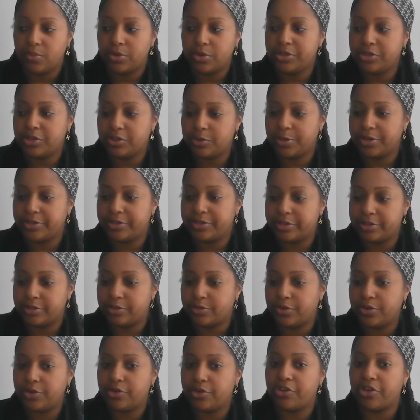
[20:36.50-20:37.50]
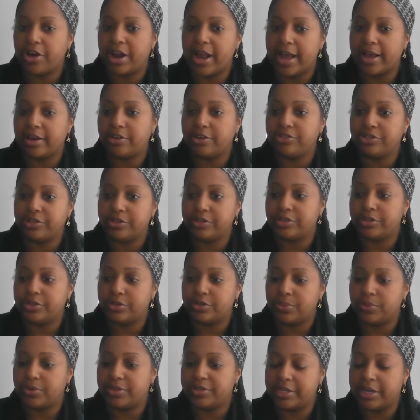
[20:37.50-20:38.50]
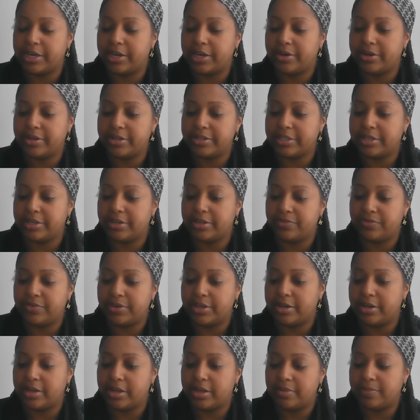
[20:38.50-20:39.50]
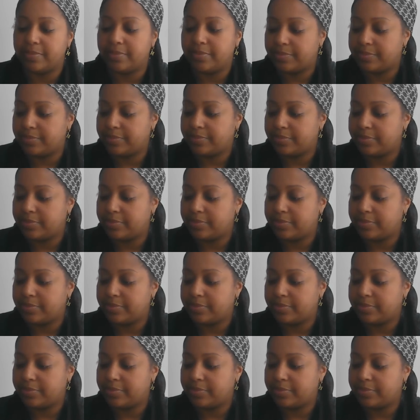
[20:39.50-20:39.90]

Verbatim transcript: What is this person's future actions towards Aries, if any?